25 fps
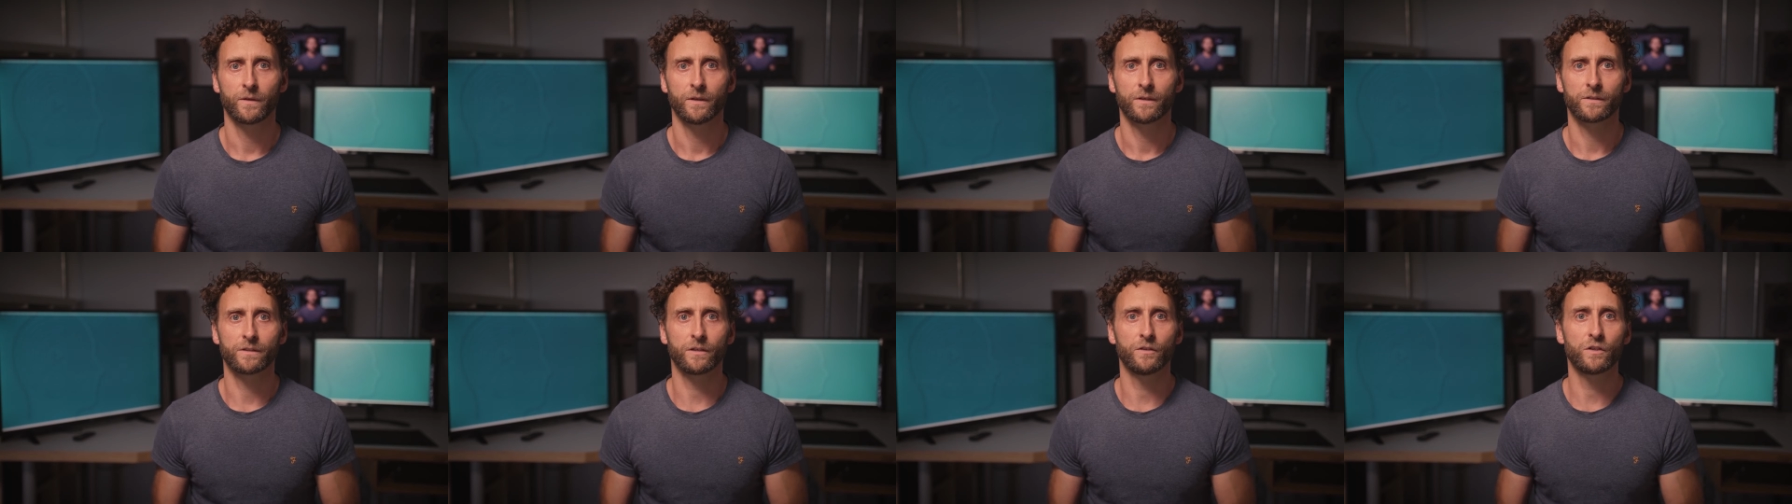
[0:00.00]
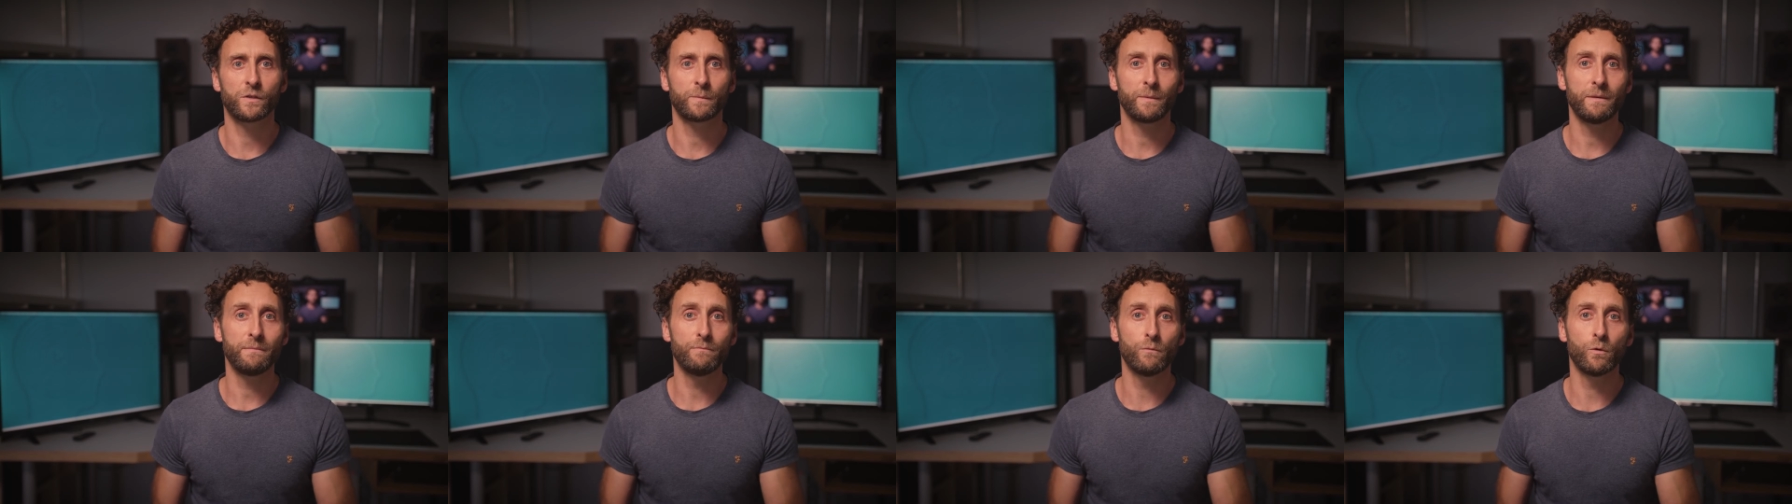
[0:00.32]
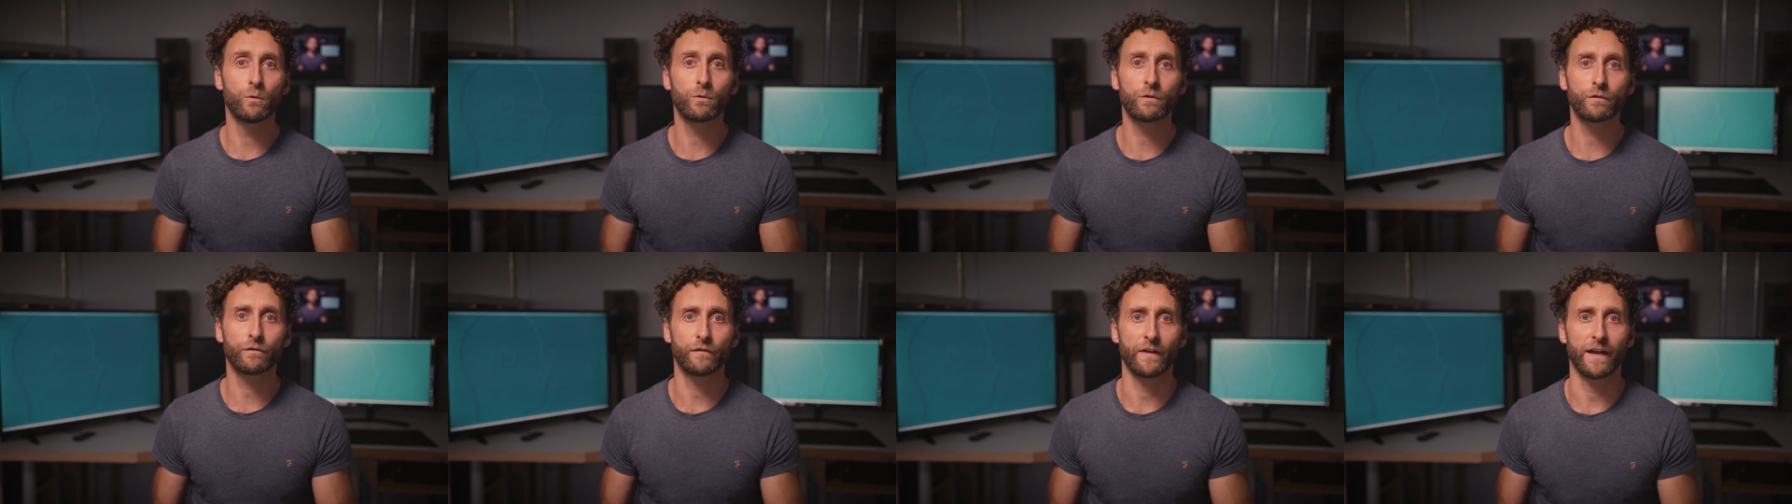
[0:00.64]
So, to be
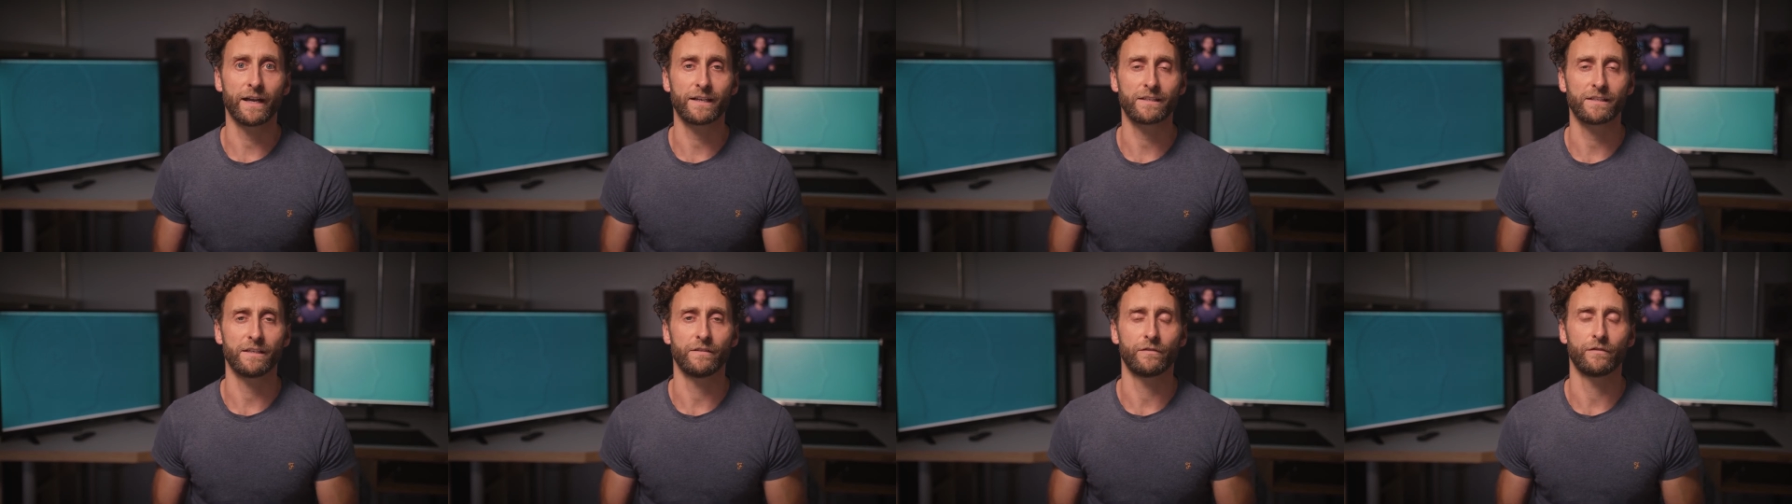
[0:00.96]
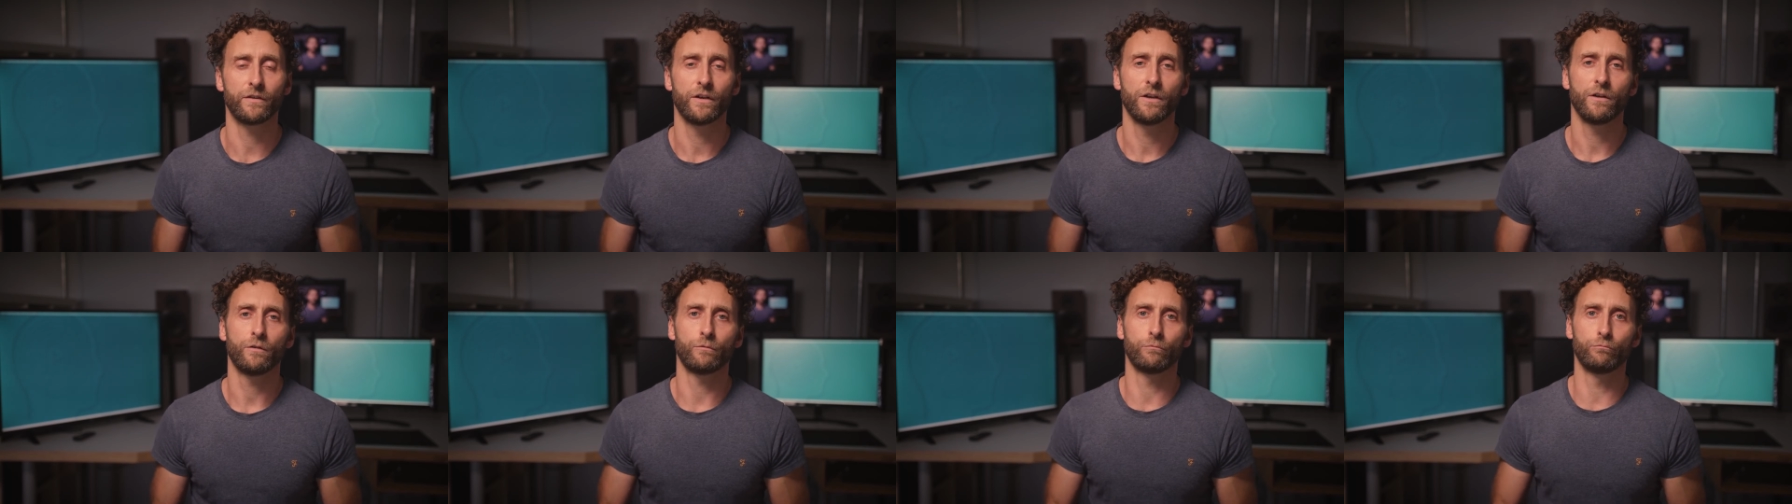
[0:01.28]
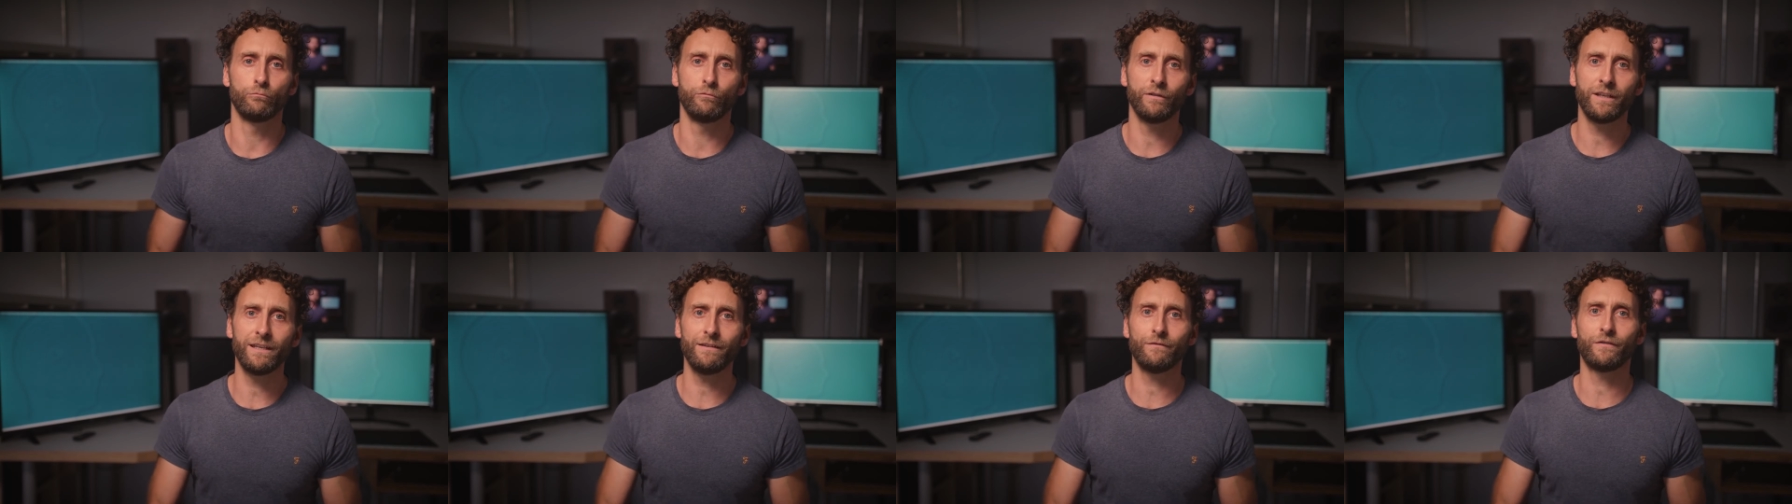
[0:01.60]
more effective,
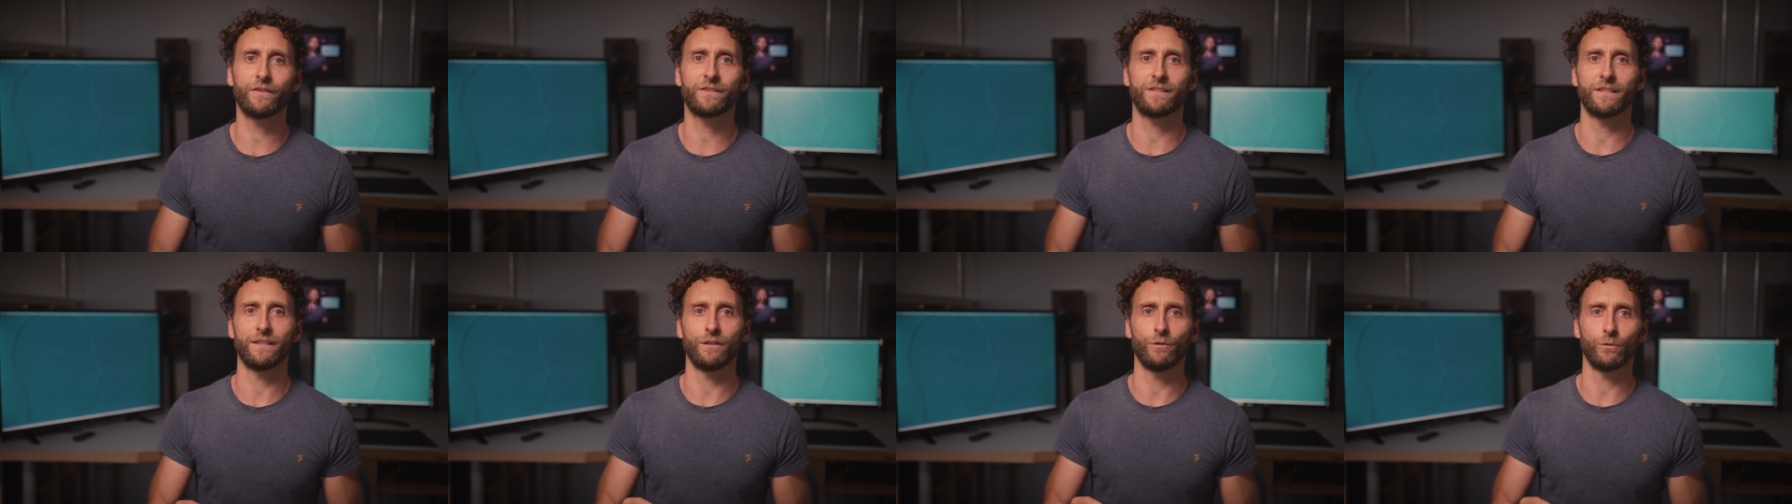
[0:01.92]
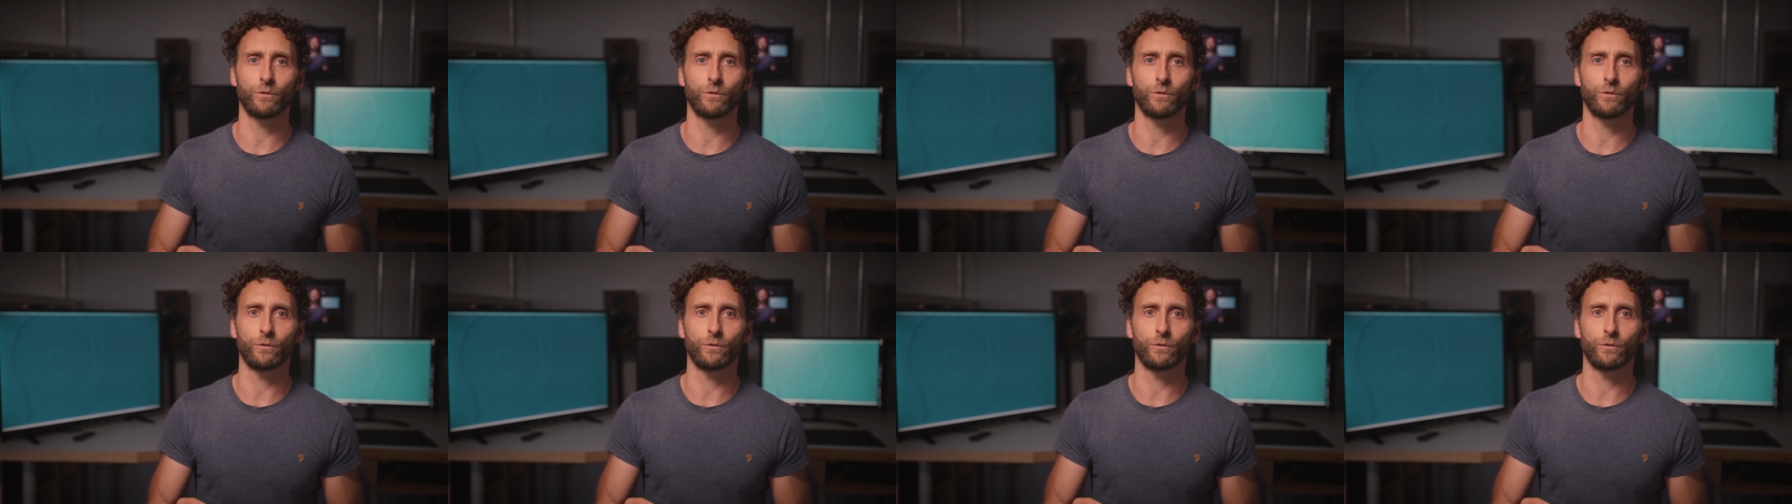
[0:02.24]
revisit